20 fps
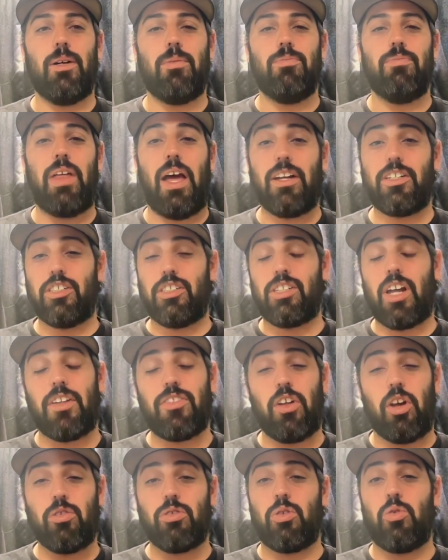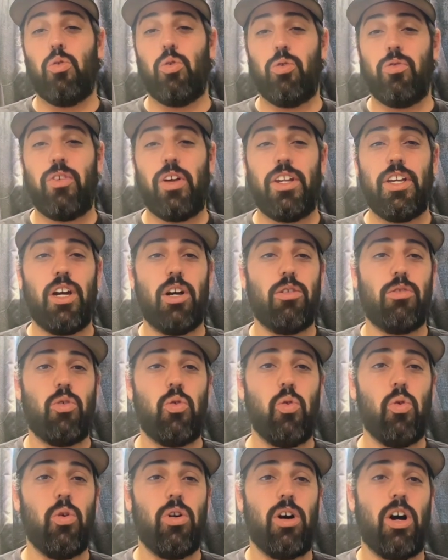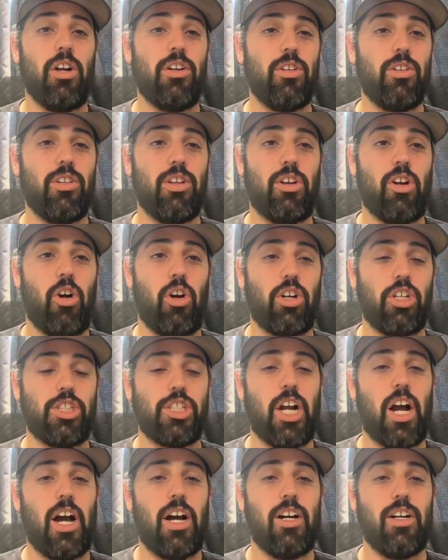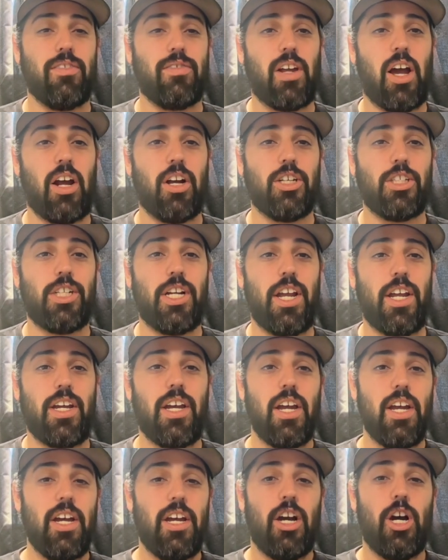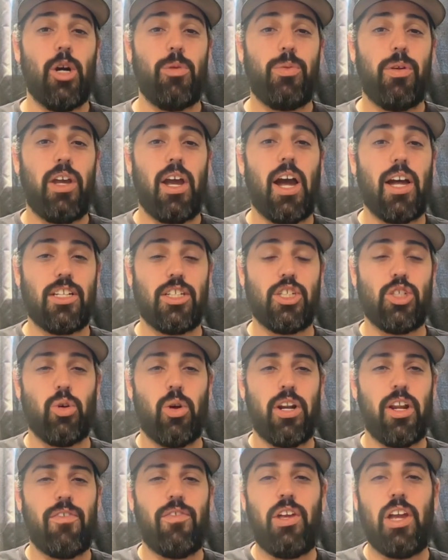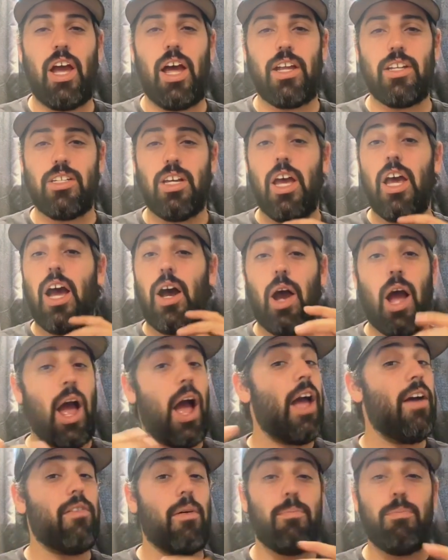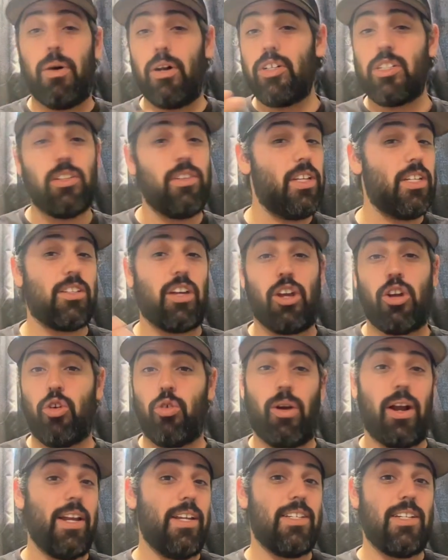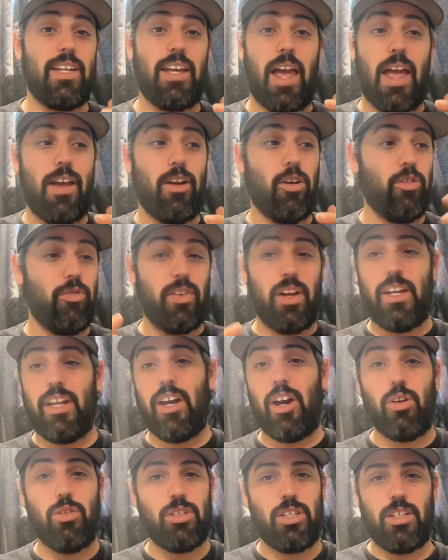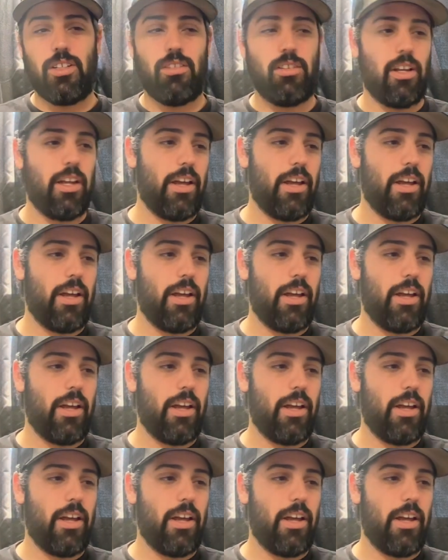that's just, I thought it was a cool video, cool under the car shot of tire shake. I hope you guys enjoyed it. If you guys, I have a bunch of these like crazy angle videos, and